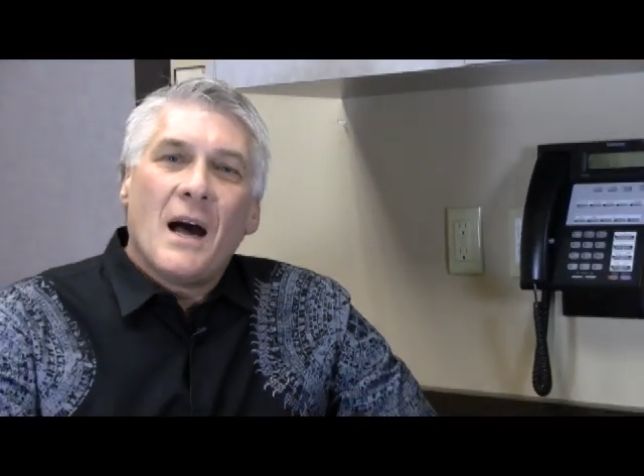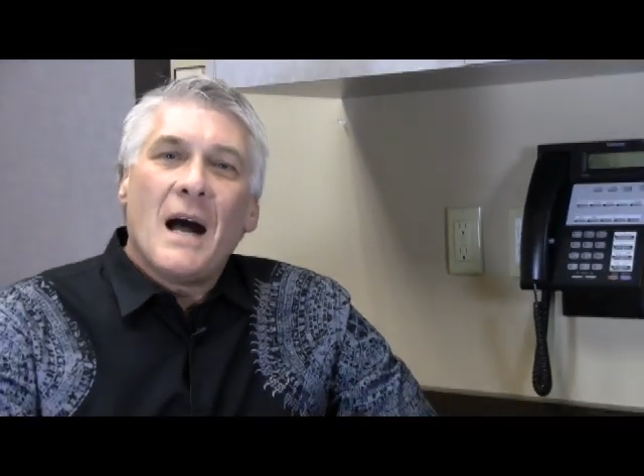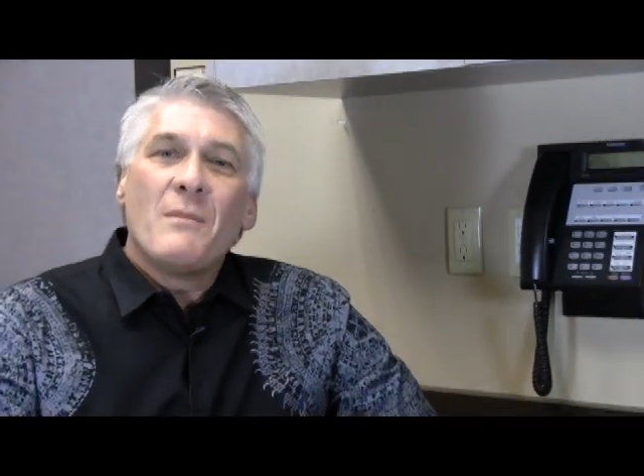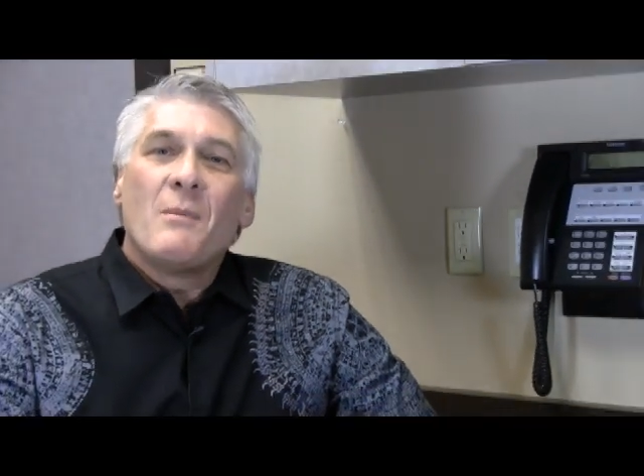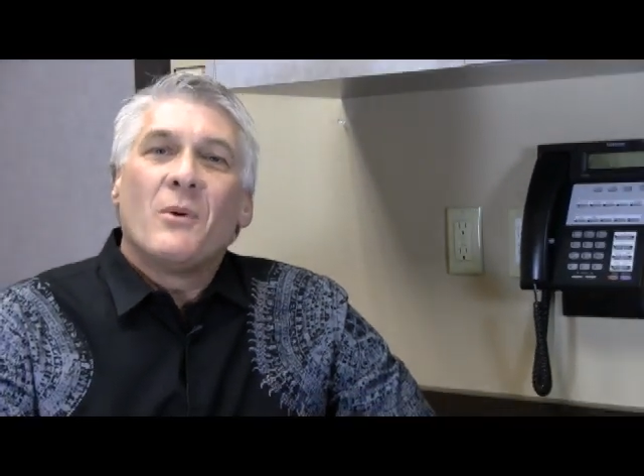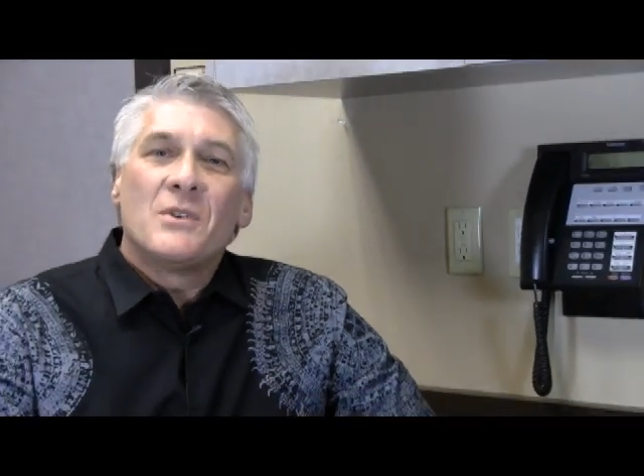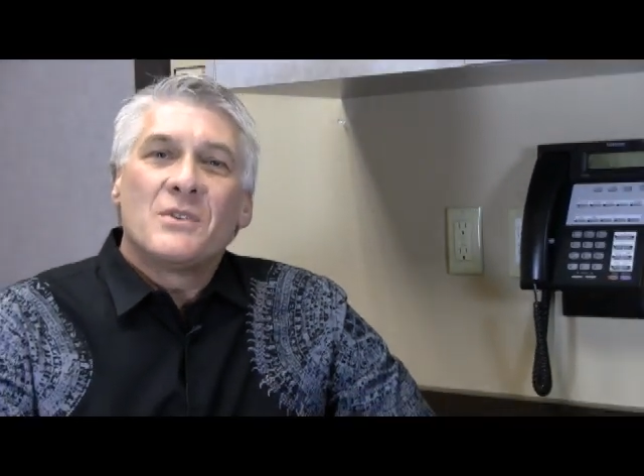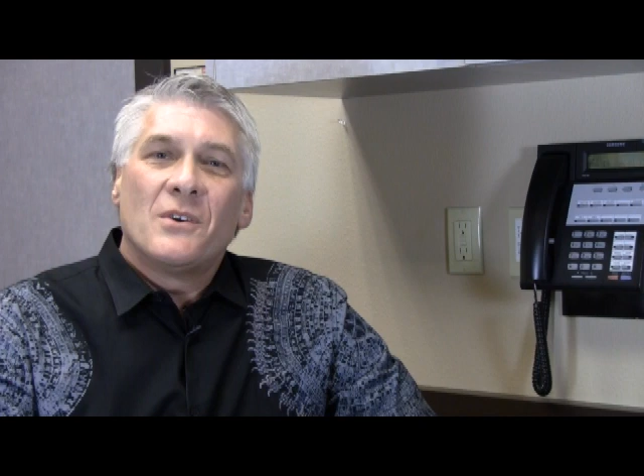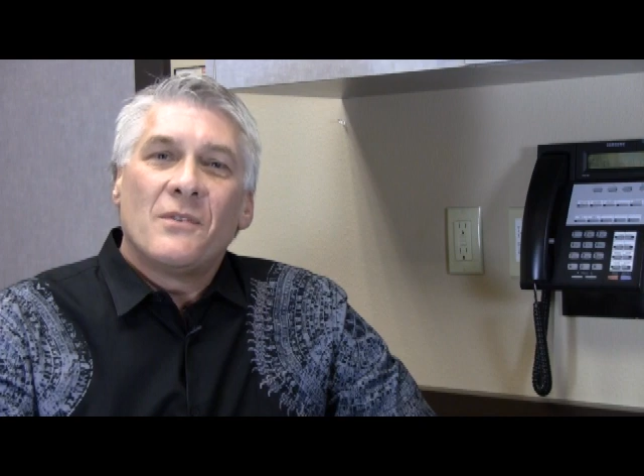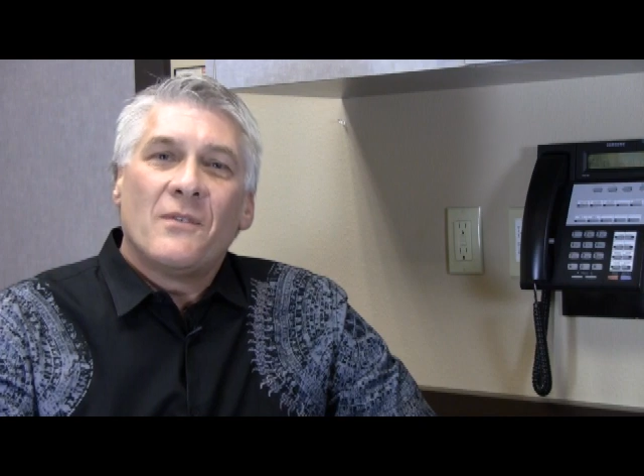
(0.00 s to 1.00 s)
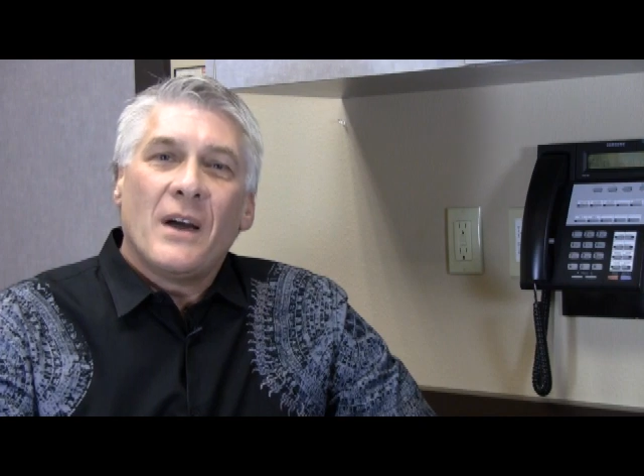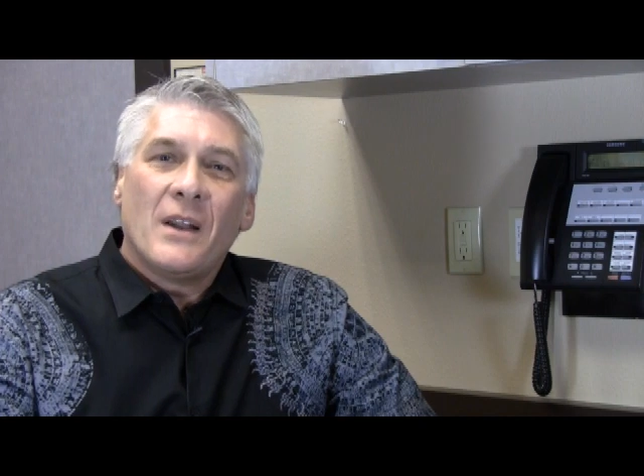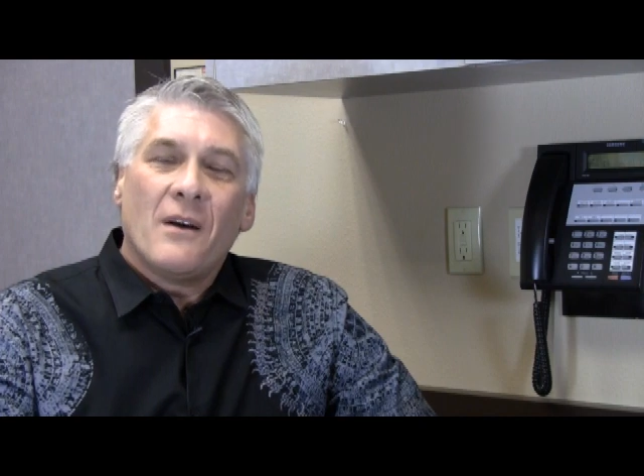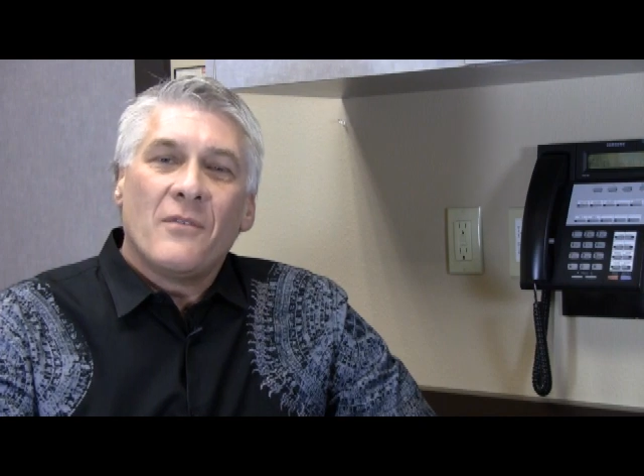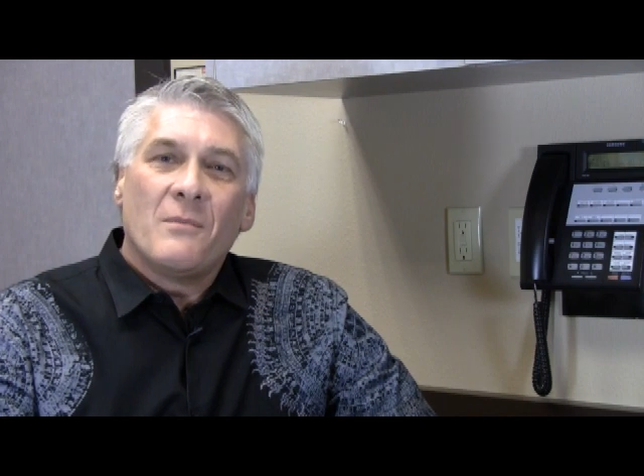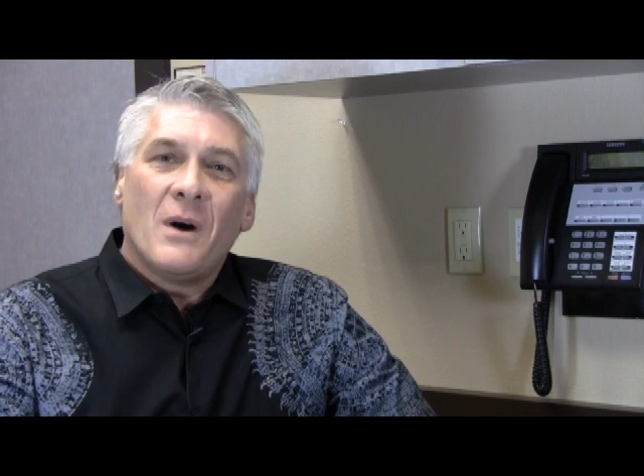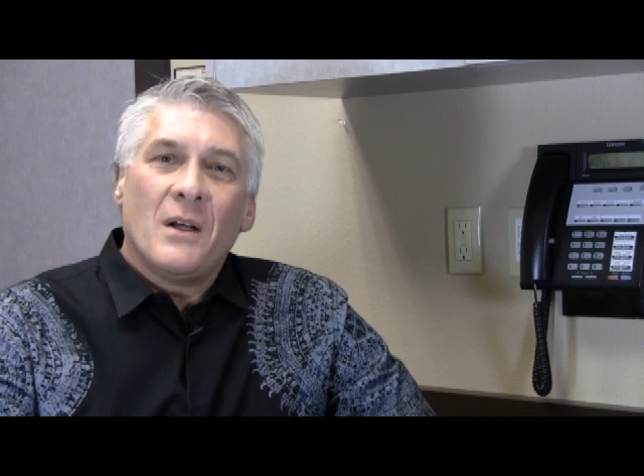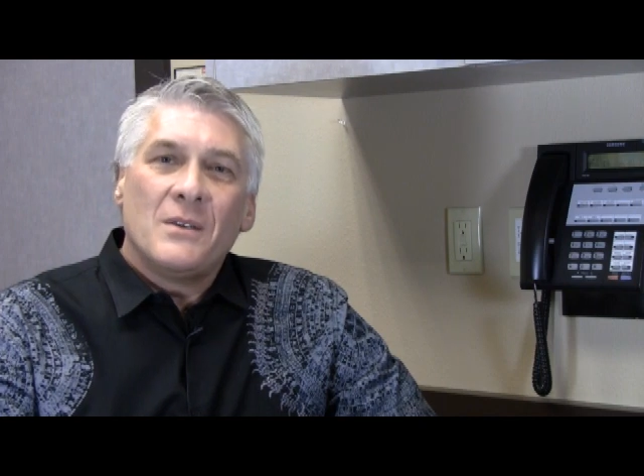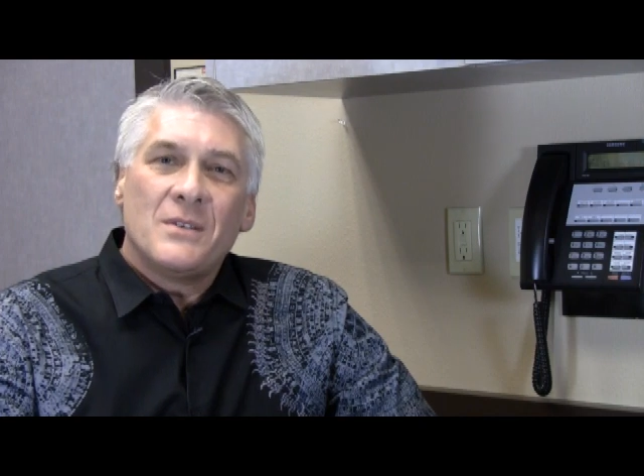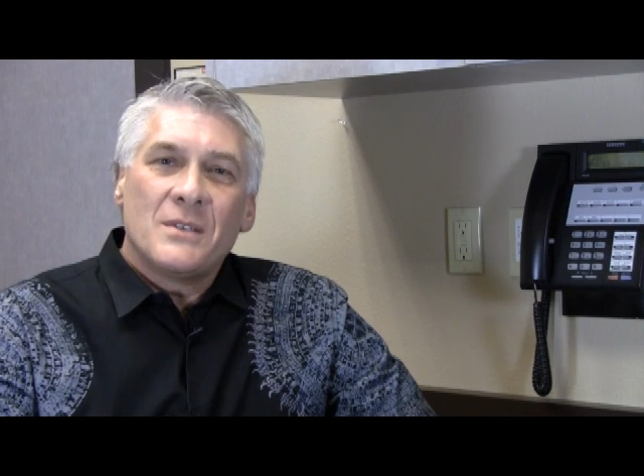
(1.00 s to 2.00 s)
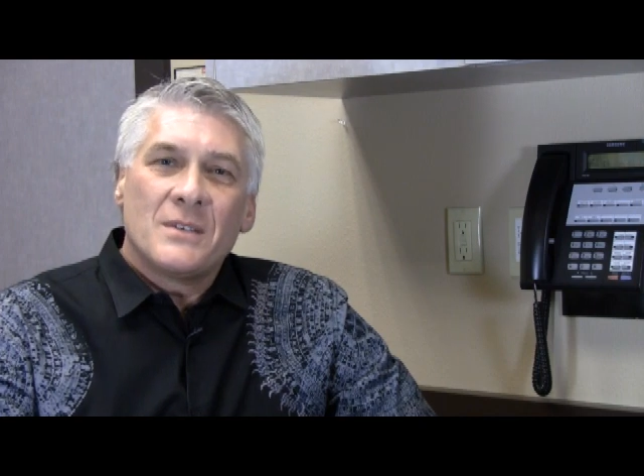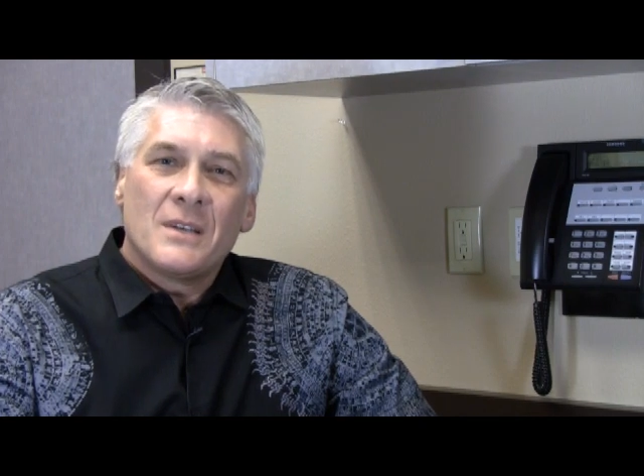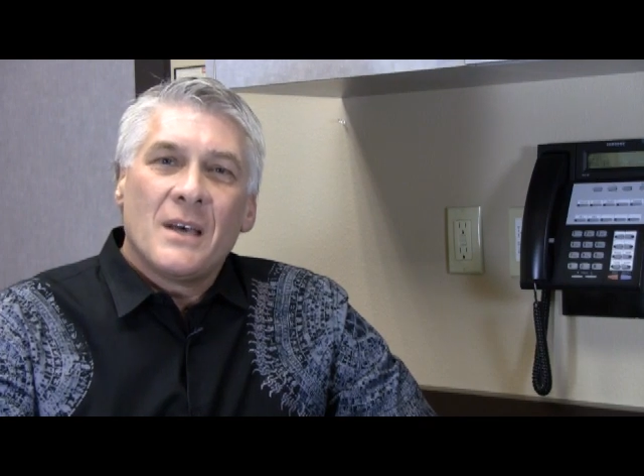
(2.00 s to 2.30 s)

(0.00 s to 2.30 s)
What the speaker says: I'm a board-certified ophthalmologist.